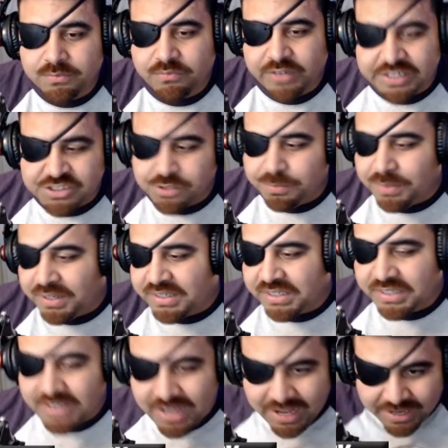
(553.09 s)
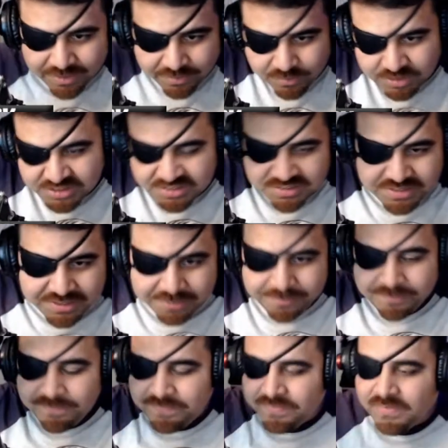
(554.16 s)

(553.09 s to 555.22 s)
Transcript: Razor Bucket guy, what's his name?